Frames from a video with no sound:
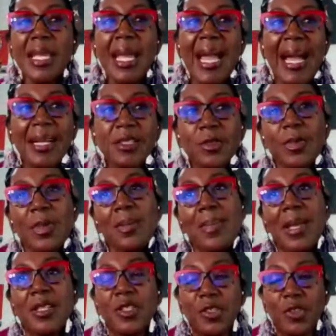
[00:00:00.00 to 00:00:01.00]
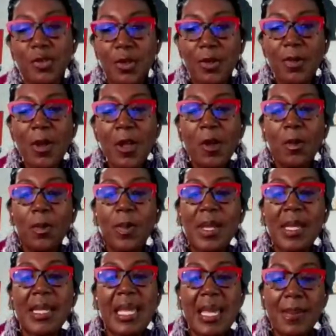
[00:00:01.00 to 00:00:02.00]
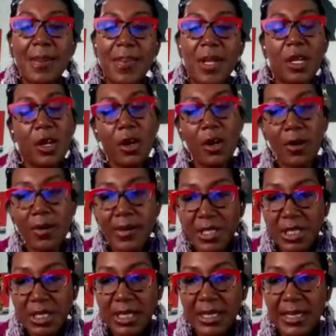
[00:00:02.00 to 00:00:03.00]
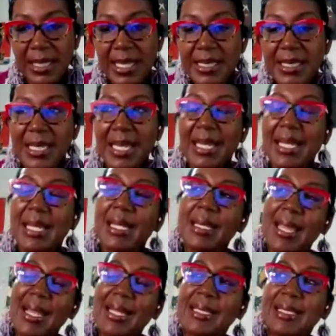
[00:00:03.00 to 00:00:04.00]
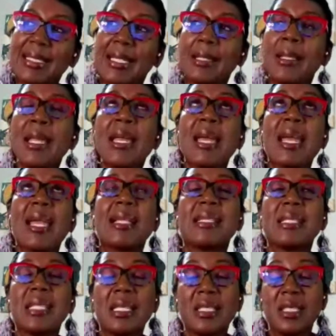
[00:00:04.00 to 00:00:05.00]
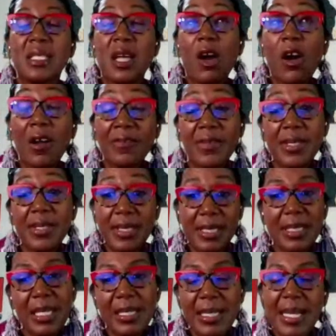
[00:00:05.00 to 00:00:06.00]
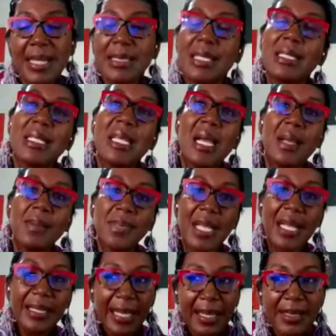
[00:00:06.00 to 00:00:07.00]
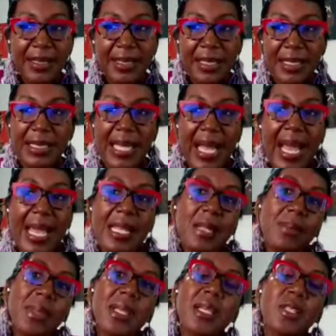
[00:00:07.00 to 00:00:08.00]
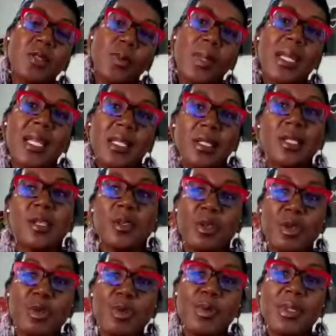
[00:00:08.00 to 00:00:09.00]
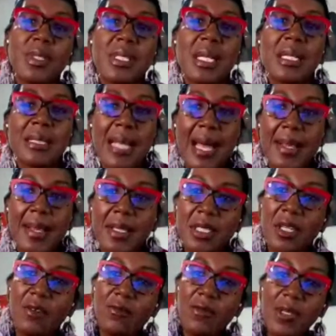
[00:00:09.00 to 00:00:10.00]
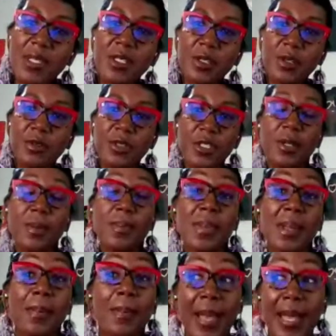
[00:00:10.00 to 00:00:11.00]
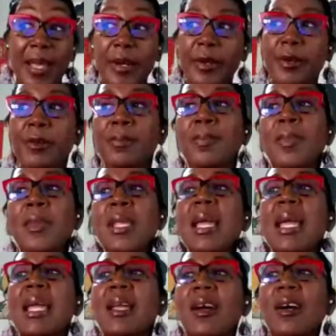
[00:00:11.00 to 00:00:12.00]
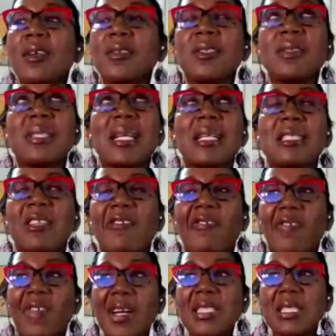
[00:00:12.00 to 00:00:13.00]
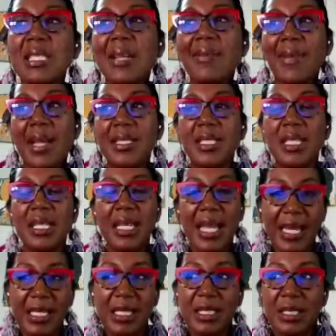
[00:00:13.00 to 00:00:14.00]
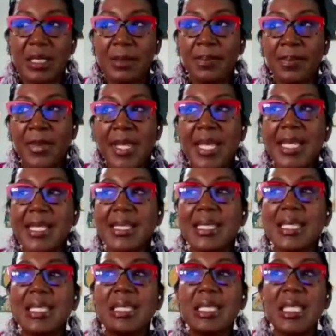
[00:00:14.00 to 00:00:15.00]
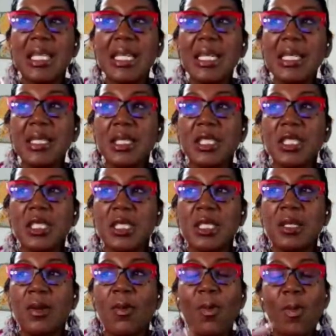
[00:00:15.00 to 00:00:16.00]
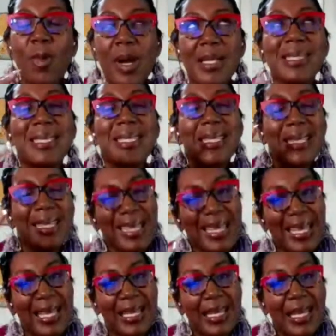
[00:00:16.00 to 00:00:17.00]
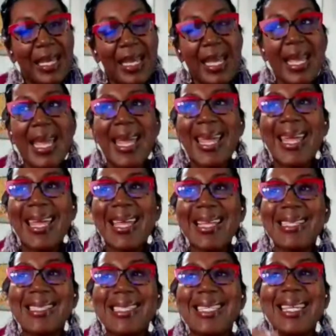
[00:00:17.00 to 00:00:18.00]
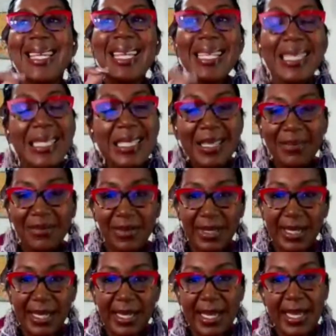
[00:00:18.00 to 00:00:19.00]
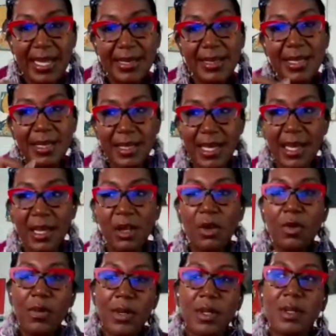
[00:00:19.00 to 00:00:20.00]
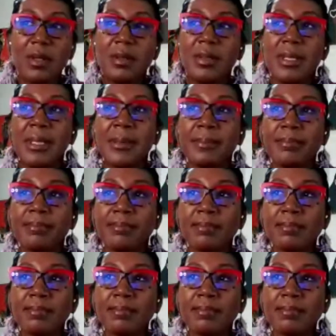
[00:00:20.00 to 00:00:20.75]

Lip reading: How do we make sure we keep encouraging and stay connected in such often disconnected times? I think it's exciting because we get to use technology and research to be better. He also said the function of education is to teach one to think intensively and to think critically.